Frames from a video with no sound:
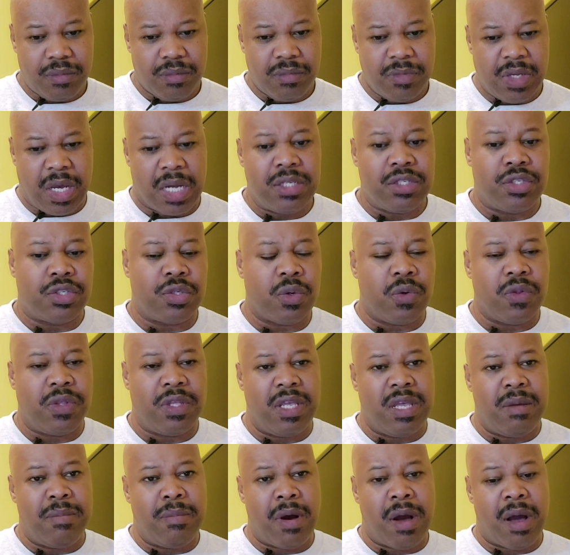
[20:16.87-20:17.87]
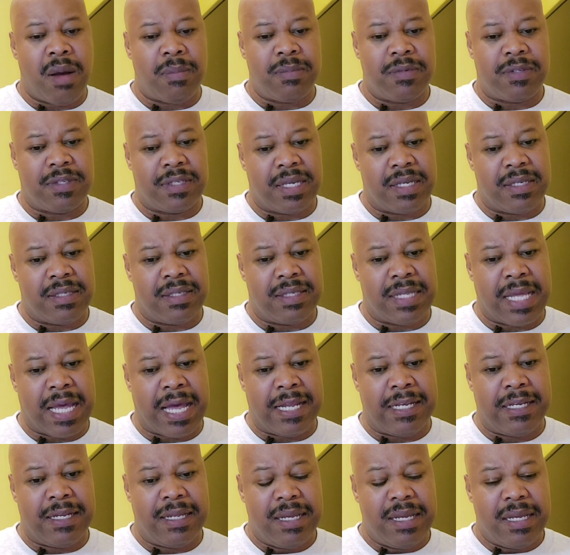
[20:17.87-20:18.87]
And so the Imam says
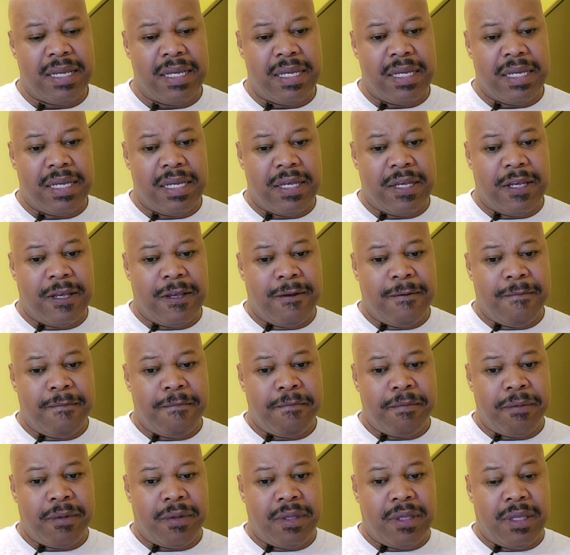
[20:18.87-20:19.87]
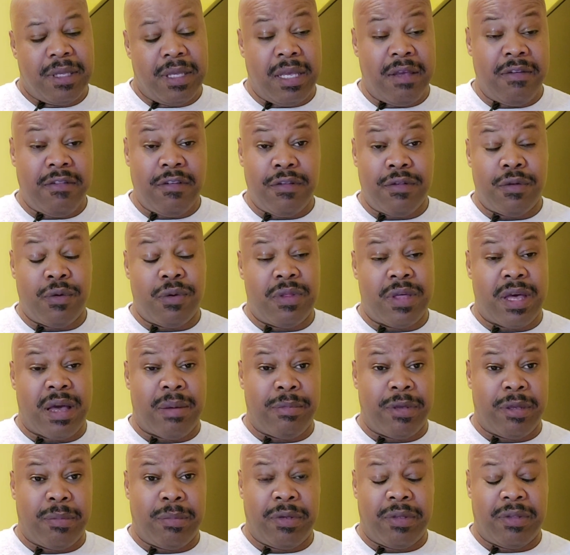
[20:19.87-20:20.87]
that even though that
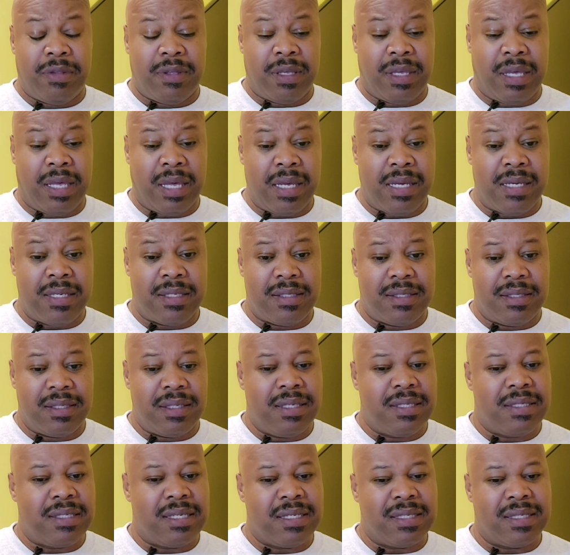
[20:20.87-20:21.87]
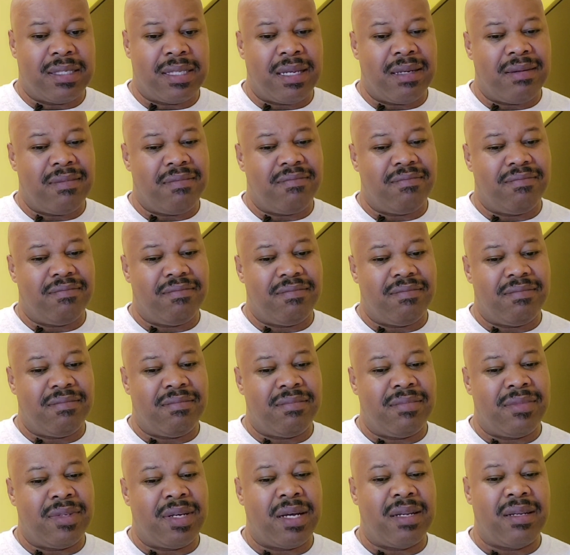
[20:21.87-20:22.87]
may be the case, he says that
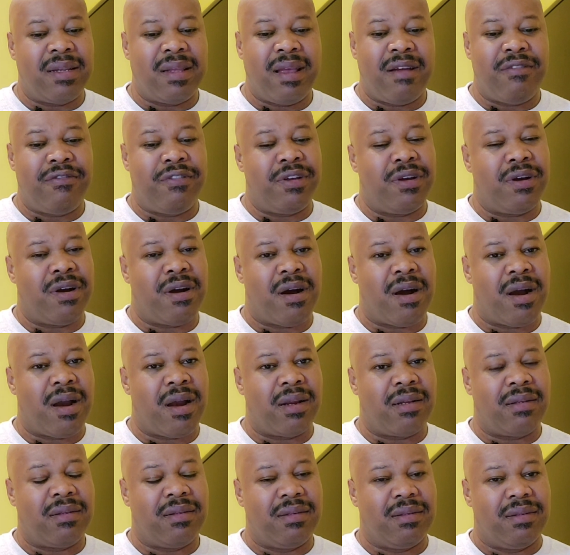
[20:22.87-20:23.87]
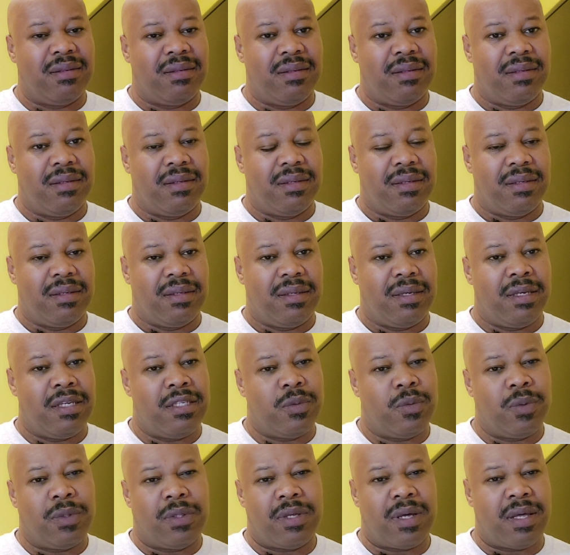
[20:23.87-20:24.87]
not every heart
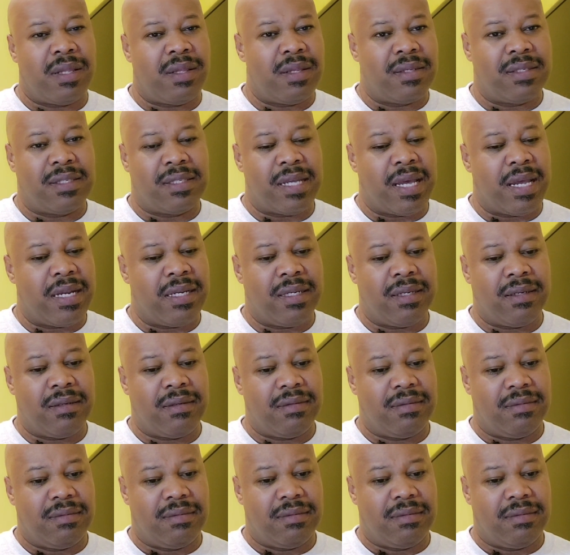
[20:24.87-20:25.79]
is with understanding.